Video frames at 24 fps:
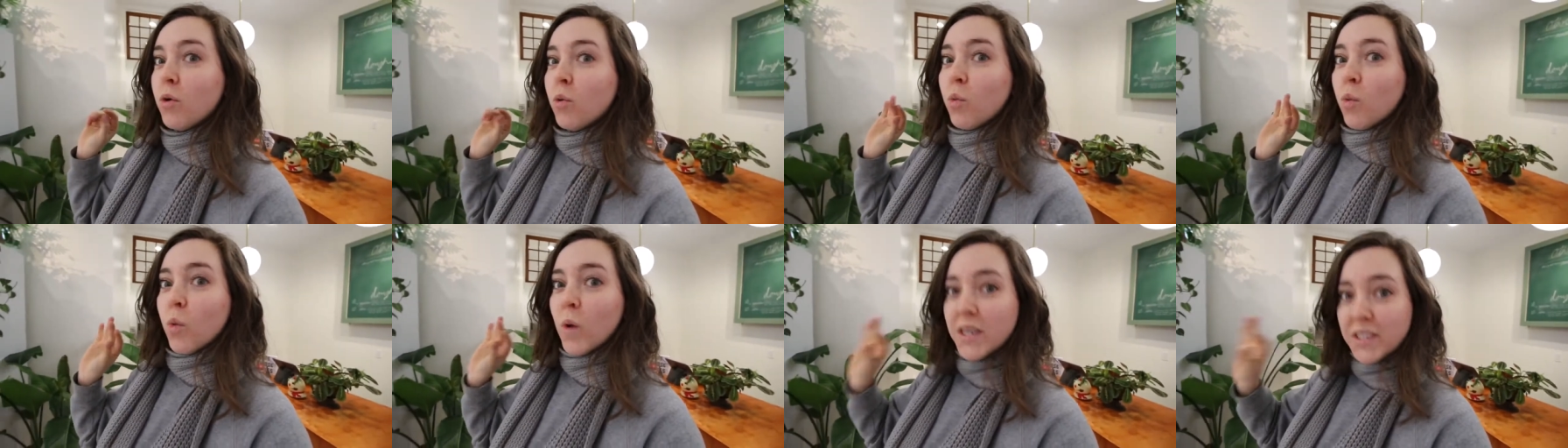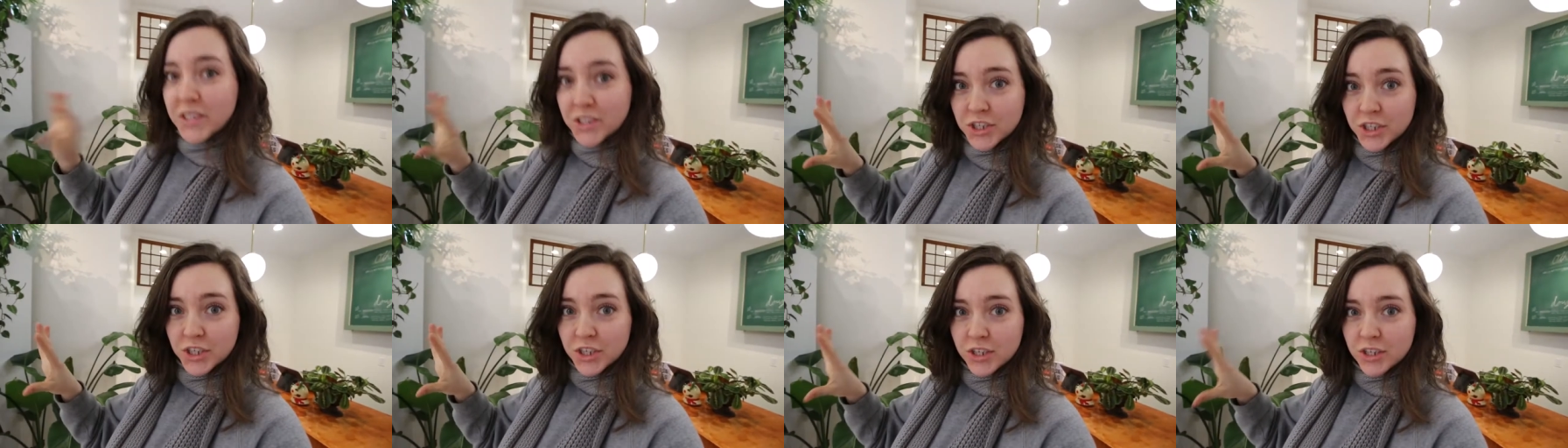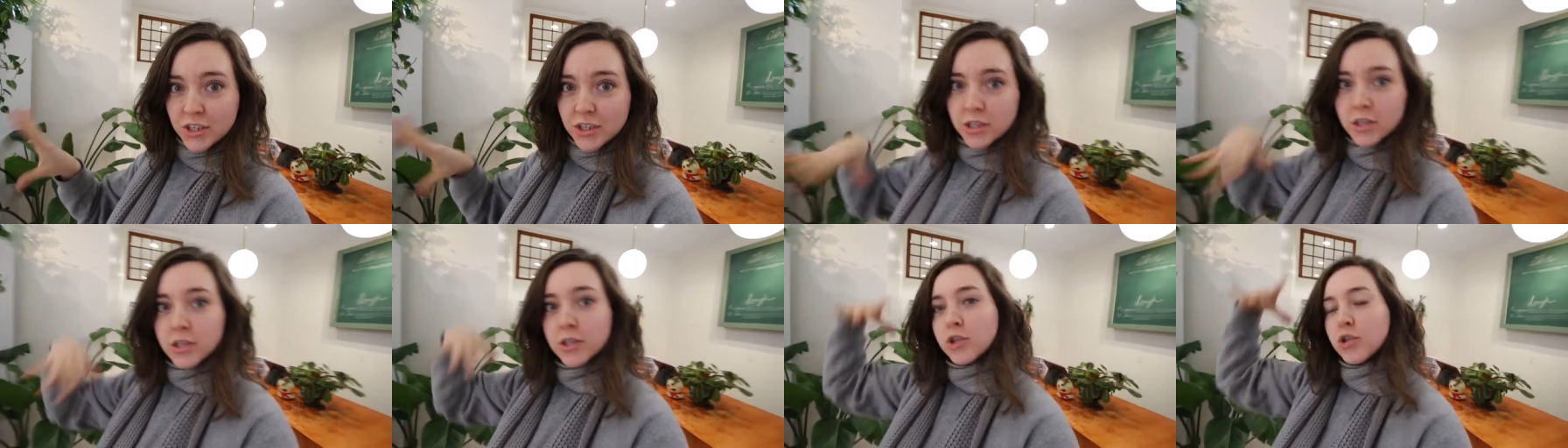
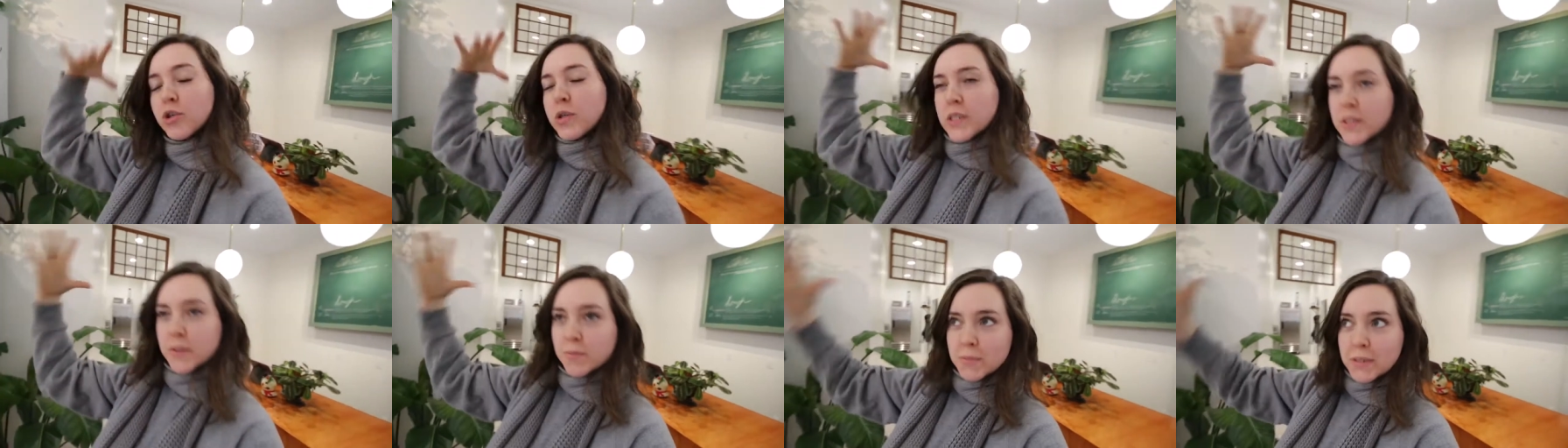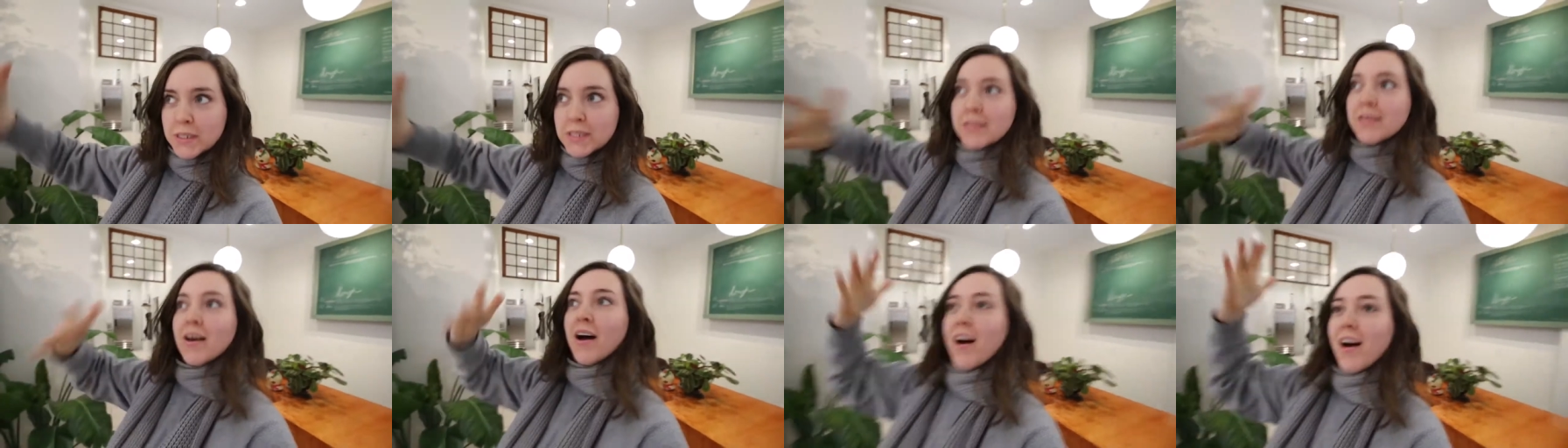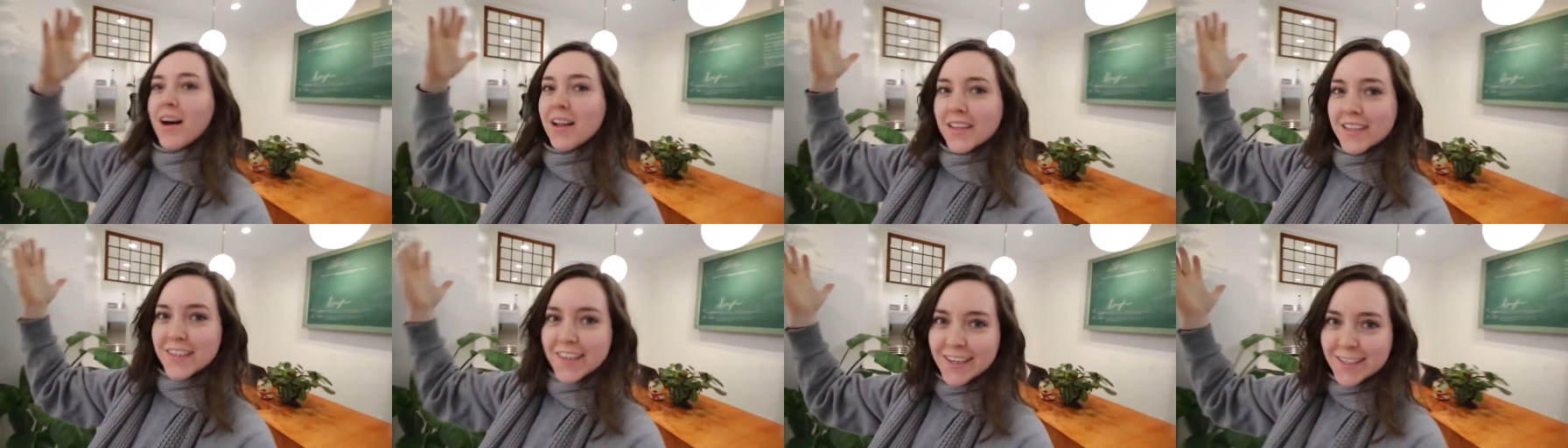winter Christmas
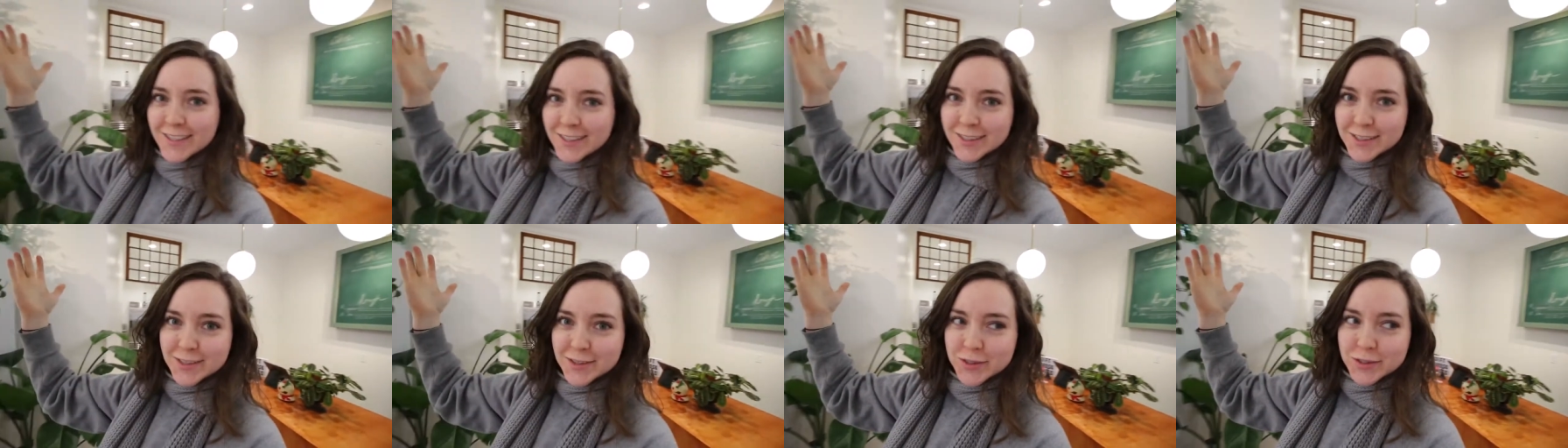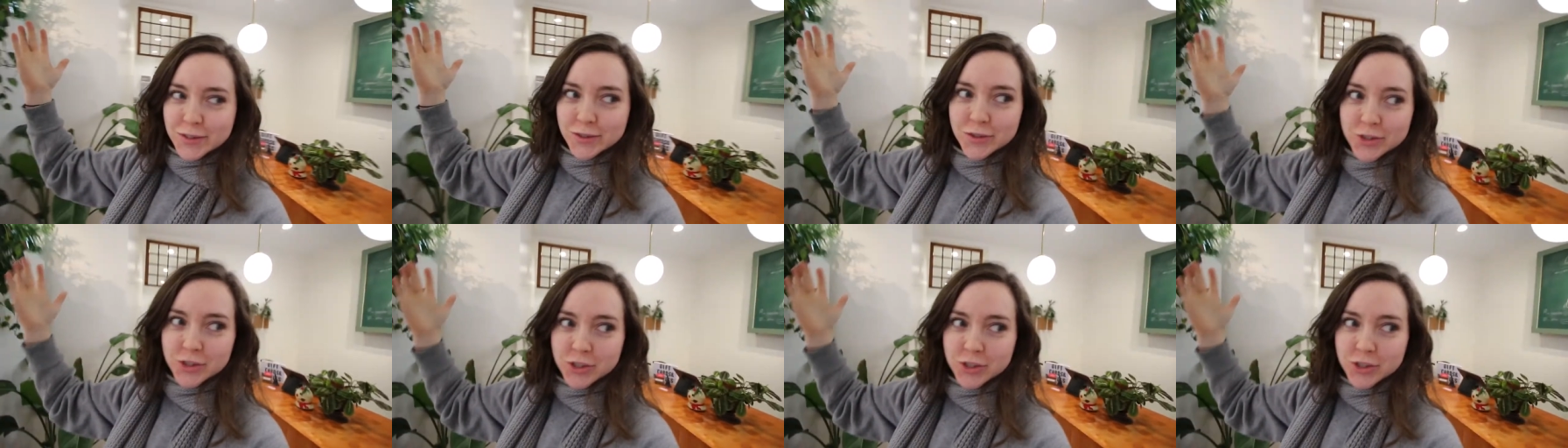holiday seasonal